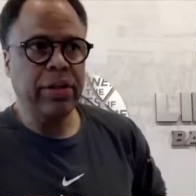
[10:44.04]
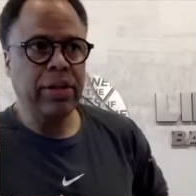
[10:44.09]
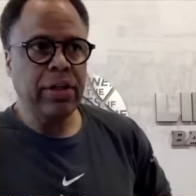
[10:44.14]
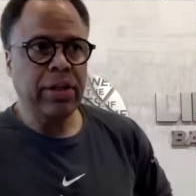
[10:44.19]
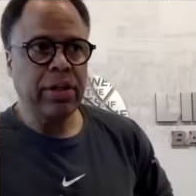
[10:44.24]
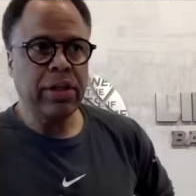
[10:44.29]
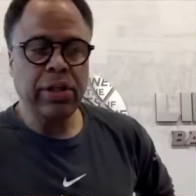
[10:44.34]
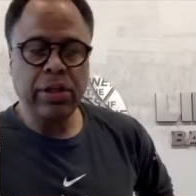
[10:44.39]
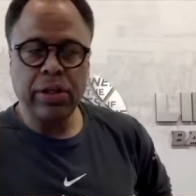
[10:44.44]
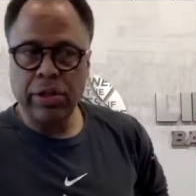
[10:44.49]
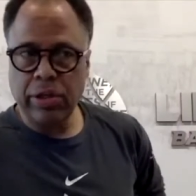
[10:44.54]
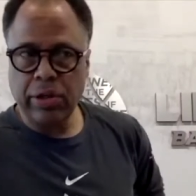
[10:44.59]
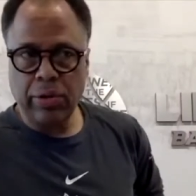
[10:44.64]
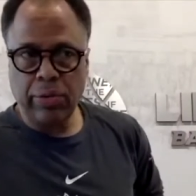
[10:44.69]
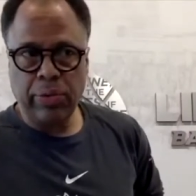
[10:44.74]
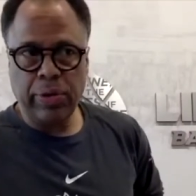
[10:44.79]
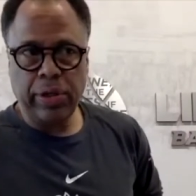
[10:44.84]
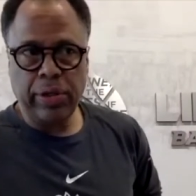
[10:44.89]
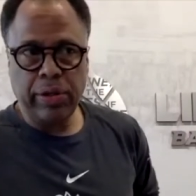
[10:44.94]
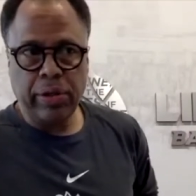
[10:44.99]
You know,
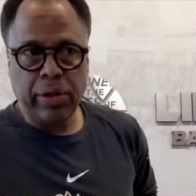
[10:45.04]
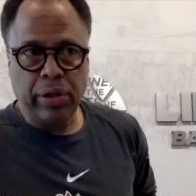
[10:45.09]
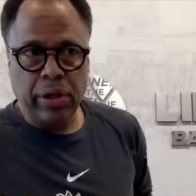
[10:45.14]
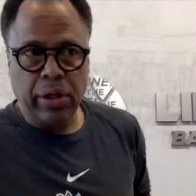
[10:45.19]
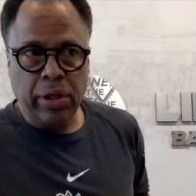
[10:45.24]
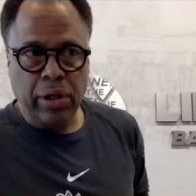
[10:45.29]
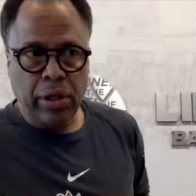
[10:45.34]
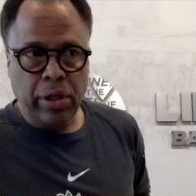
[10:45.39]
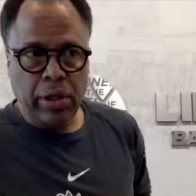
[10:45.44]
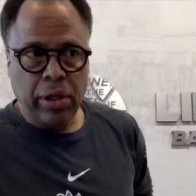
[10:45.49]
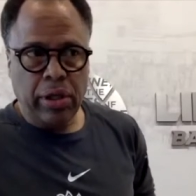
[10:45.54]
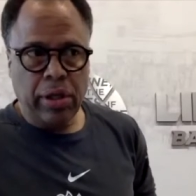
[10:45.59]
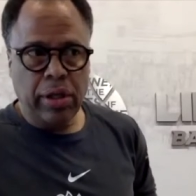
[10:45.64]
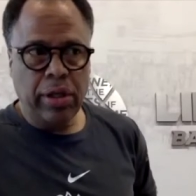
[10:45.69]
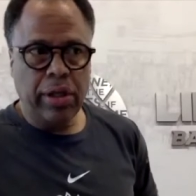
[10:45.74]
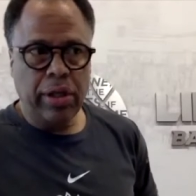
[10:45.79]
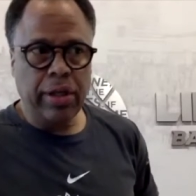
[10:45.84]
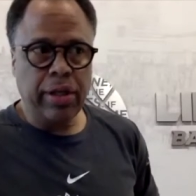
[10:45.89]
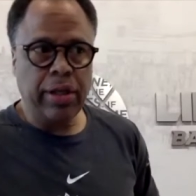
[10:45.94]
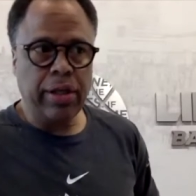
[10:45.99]

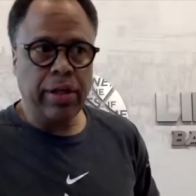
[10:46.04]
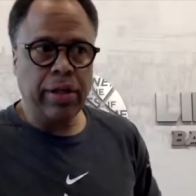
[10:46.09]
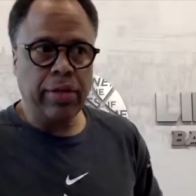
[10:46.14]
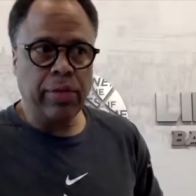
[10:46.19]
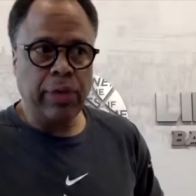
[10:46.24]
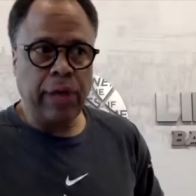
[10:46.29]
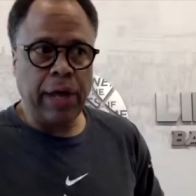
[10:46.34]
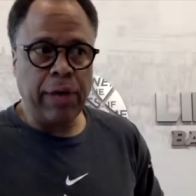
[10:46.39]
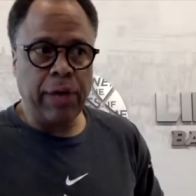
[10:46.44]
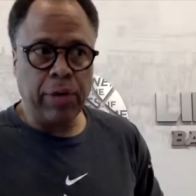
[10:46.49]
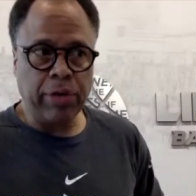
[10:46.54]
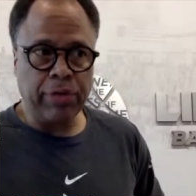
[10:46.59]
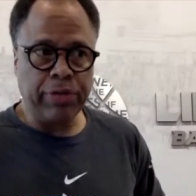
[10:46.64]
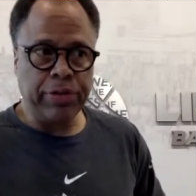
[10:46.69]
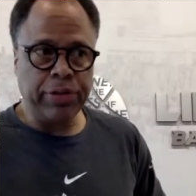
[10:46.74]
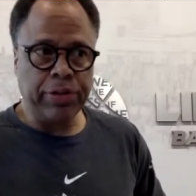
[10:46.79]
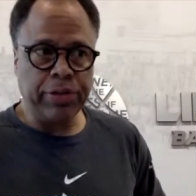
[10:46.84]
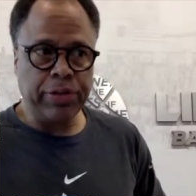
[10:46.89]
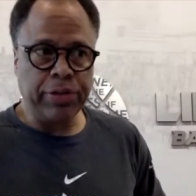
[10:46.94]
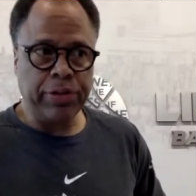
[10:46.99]
when I worked with
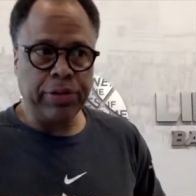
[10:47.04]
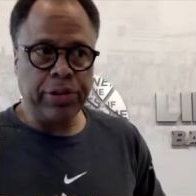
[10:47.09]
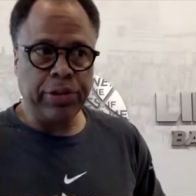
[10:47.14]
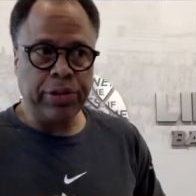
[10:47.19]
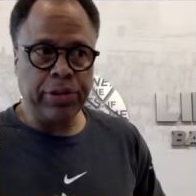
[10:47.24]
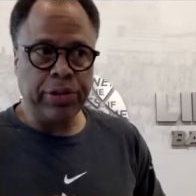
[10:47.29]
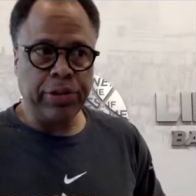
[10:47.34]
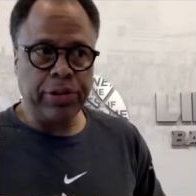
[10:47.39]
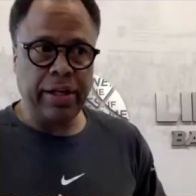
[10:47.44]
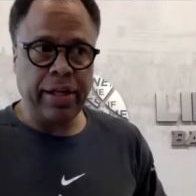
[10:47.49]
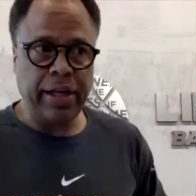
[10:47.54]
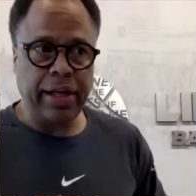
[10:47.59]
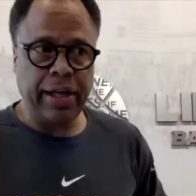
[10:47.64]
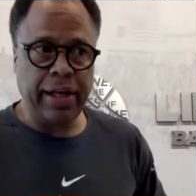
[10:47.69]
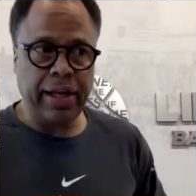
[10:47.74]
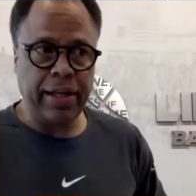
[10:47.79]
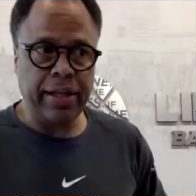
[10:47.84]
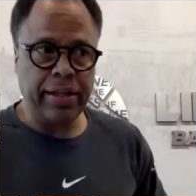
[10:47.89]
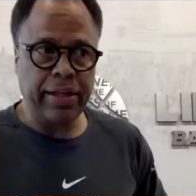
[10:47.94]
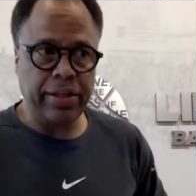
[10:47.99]
Tony Bennett
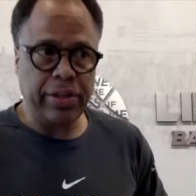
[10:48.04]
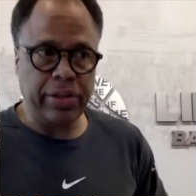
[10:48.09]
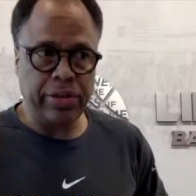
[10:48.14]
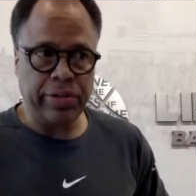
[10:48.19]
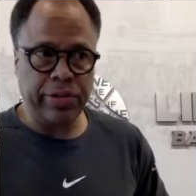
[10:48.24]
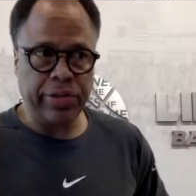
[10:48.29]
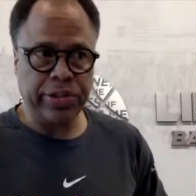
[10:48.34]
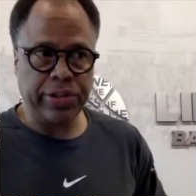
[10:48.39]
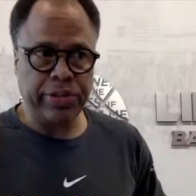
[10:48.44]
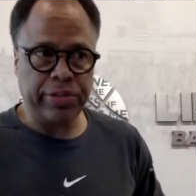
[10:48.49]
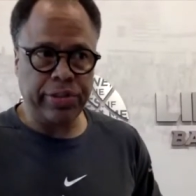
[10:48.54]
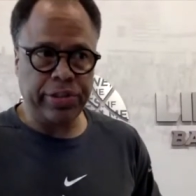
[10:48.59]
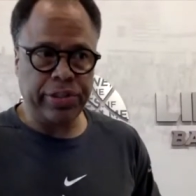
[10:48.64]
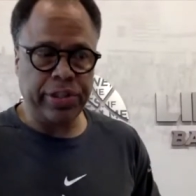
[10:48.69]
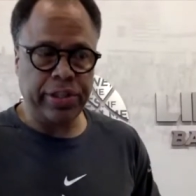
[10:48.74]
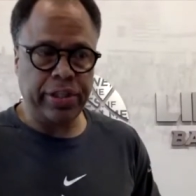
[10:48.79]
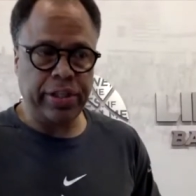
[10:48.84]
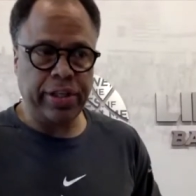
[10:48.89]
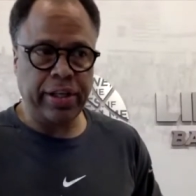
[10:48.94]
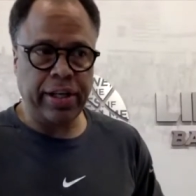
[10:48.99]
at the University of
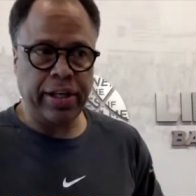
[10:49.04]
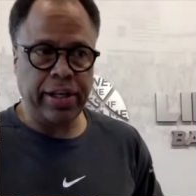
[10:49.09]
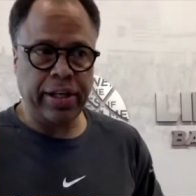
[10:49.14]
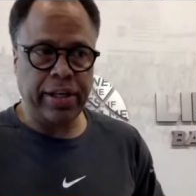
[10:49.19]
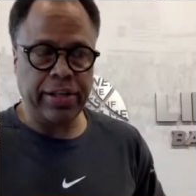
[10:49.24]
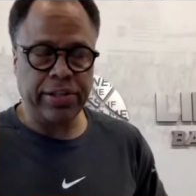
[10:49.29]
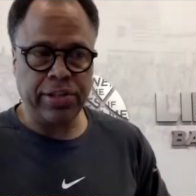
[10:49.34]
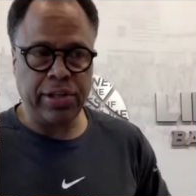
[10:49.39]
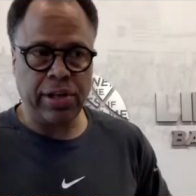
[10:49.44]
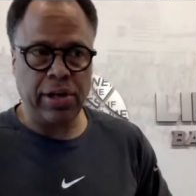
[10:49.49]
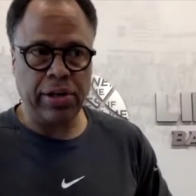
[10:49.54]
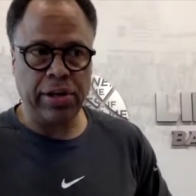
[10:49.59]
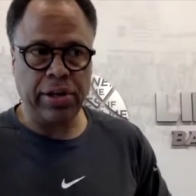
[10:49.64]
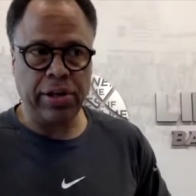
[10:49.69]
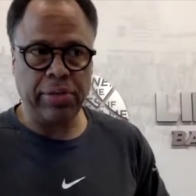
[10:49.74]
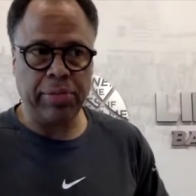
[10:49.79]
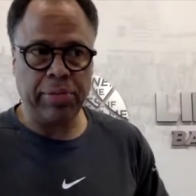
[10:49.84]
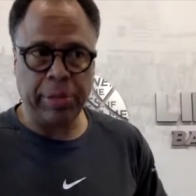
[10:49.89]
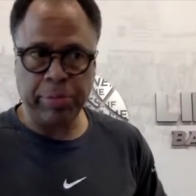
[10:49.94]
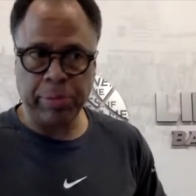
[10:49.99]
Virginia, I saw
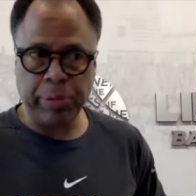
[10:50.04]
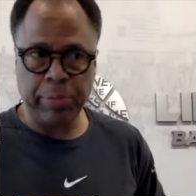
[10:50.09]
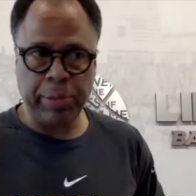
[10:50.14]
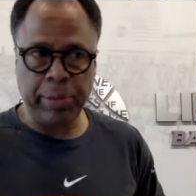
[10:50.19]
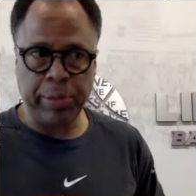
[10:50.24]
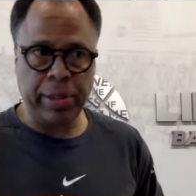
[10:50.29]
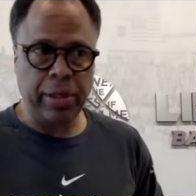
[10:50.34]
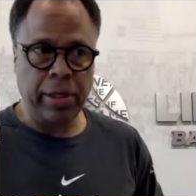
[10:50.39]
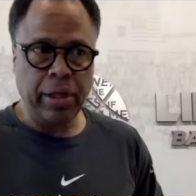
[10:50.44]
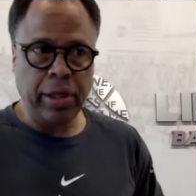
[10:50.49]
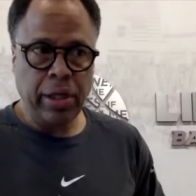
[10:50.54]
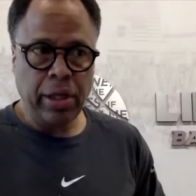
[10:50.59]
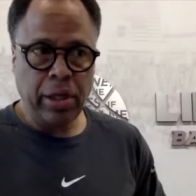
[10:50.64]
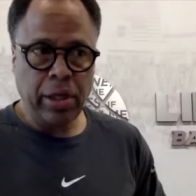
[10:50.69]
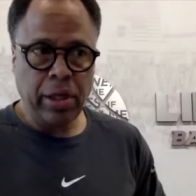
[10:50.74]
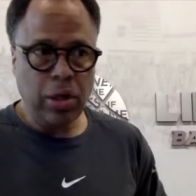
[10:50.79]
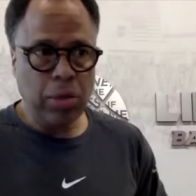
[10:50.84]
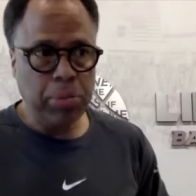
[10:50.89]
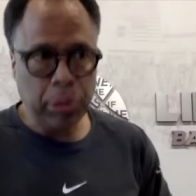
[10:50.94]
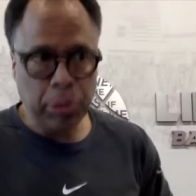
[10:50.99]
him implement a
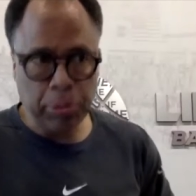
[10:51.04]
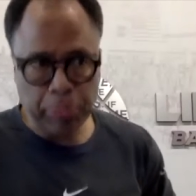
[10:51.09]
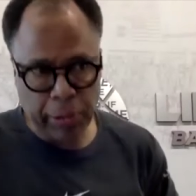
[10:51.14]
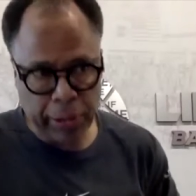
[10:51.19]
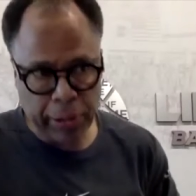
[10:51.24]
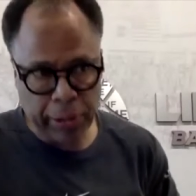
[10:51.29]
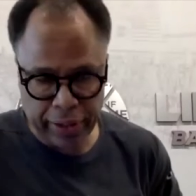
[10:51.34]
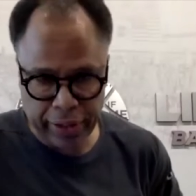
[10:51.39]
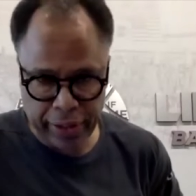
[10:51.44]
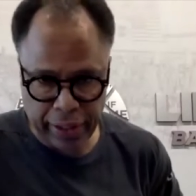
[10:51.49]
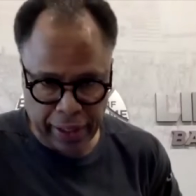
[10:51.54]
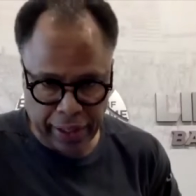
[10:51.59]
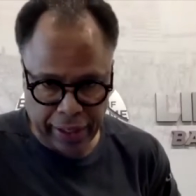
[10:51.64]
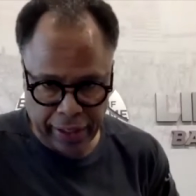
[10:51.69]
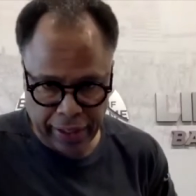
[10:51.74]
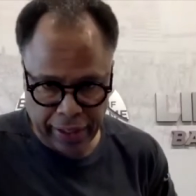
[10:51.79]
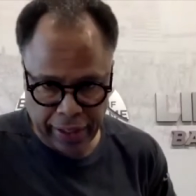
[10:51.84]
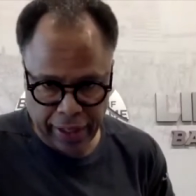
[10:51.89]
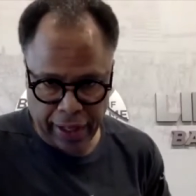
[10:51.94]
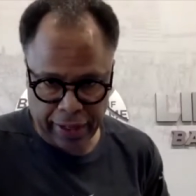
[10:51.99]
blueprint that
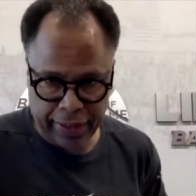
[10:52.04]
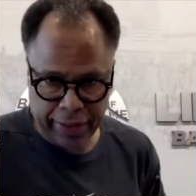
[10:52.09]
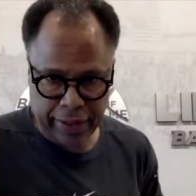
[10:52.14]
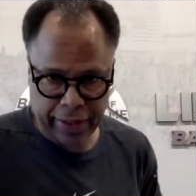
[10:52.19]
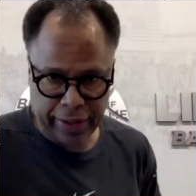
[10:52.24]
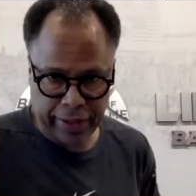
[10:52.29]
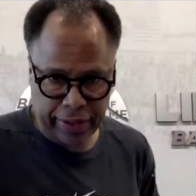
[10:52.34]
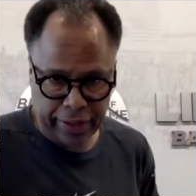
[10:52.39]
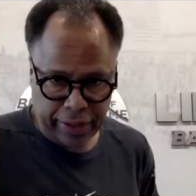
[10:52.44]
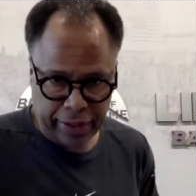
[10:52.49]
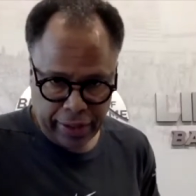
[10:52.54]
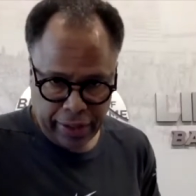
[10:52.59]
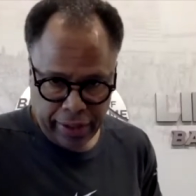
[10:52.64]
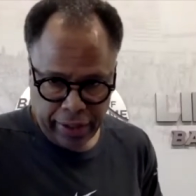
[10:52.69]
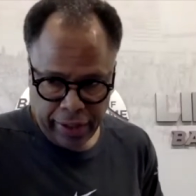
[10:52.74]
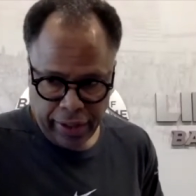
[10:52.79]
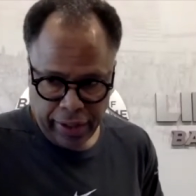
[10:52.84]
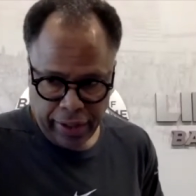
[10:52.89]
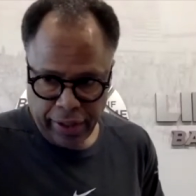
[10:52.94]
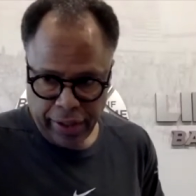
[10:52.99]
I think
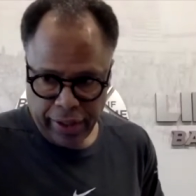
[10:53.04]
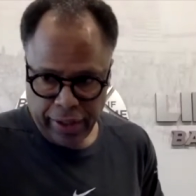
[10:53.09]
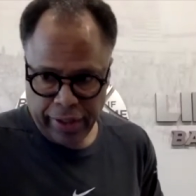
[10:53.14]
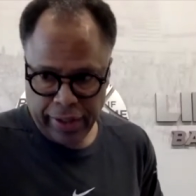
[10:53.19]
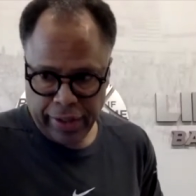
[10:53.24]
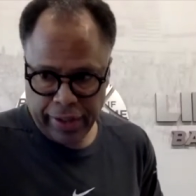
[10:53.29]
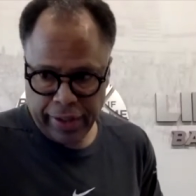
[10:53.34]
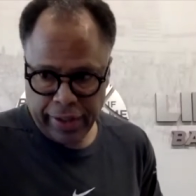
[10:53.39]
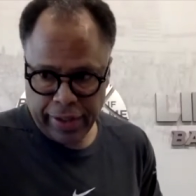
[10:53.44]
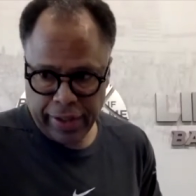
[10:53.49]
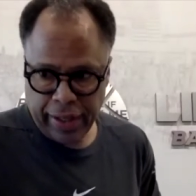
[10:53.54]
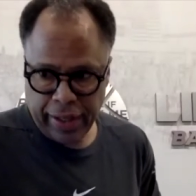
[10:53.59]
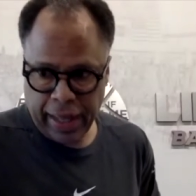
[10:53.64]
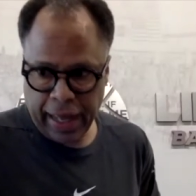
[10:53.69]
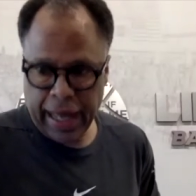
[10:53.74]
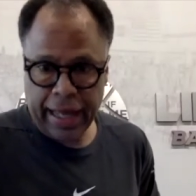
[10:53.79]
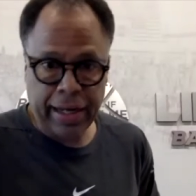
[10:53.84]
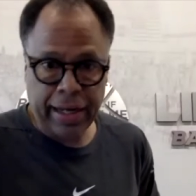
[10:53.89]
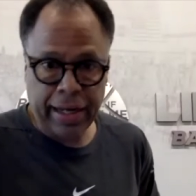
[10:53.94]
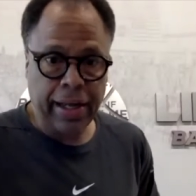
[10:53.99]

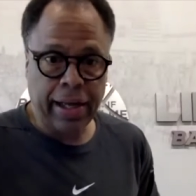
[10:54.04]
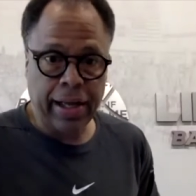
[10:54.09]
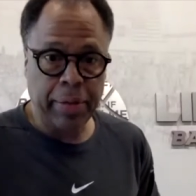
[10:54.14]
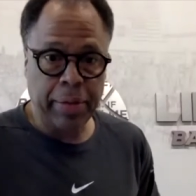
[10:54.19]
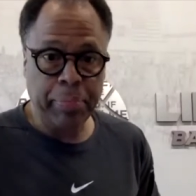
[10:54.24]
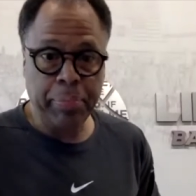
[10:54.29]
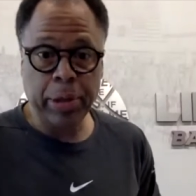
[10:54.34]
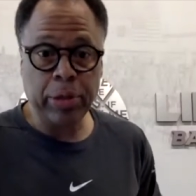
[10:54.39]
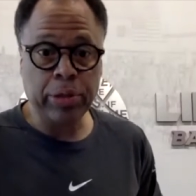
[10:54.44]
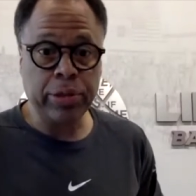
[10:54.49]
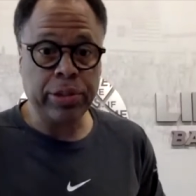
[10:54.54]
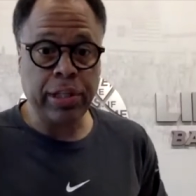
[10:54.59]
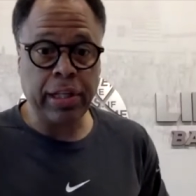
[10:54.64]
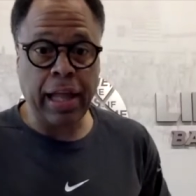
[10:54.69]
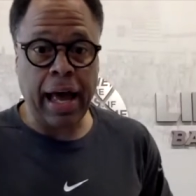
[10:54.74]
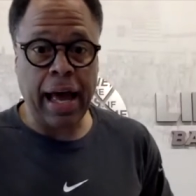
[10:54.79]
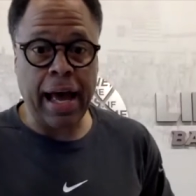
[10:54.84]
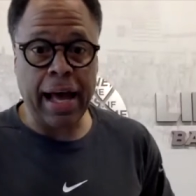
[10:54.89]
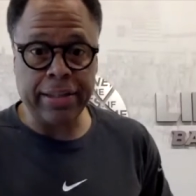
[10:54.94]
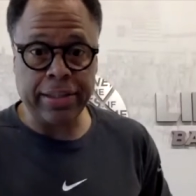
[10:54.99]
had built the
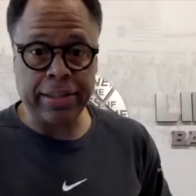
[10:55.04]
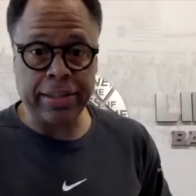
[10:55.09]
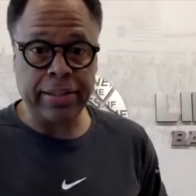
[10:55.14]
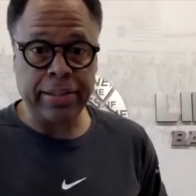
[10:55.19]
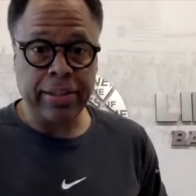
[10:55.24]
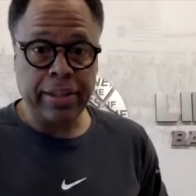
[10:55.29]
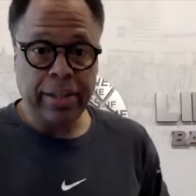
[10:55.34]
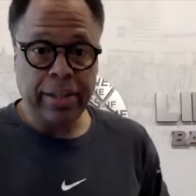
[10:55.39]
last